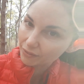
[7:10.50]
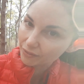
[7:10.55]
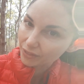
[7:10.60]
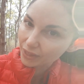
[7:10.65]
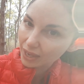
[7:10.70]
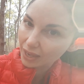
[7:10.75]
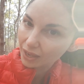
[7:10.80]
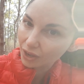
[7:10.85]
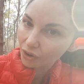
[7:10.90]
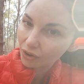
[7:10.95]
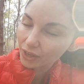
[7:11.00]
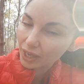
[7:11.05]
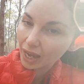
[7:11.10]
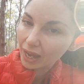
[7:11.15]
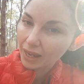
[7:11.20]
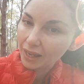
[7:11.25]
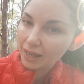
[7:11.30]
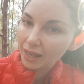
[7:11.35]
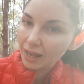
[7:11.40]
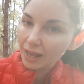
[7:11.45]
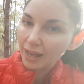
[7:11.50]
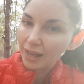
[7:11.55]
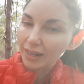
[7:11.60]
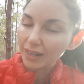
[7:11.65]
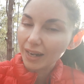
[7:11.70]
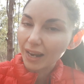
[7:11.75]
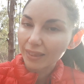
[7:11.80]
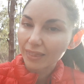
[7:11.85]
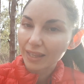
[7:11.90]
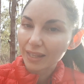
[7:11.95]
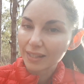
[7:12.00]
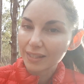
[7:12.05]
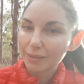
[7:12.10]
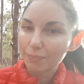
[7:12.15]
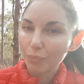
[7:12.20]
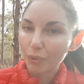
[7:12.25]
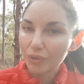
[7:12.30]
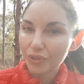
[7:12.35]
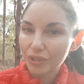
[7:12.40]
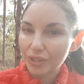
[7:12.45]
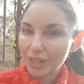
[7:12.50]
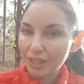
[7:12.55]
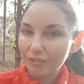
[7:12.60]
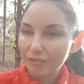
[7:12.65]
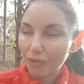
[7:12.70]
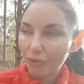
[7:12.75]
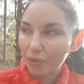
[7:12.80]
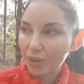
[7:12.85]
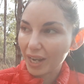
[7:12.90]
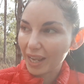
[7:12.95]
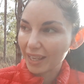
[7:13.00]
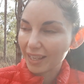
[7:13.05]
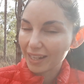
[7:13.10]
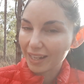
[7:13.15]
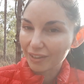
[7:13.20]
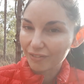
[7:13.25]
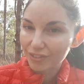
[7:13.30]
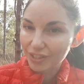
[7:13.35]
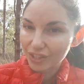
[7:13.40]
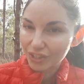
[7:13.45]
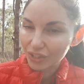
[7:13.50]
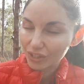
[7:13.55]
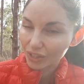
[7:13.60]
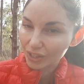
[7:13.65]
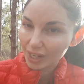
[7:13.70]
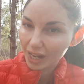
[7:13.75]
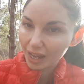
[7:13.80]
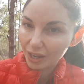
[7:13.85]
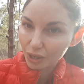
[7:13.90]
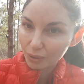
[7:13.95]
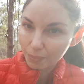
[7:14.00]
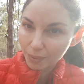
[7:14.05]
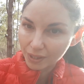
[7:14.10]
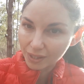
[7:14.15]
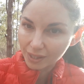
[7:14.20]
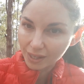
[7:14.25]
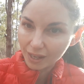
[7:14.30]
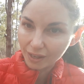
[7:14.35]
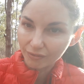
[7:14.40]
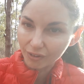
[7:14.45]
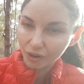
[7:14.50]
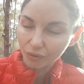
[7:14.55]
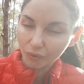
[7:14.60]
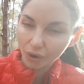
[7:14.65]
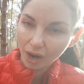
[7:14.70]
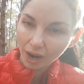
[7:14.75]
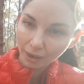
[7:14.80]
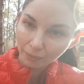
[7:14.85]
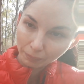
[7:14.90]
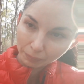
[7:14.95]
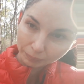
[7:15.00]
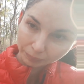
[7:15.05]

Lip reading: thing, okay? Nothing's positive or negative. It's just how you perceive it, right?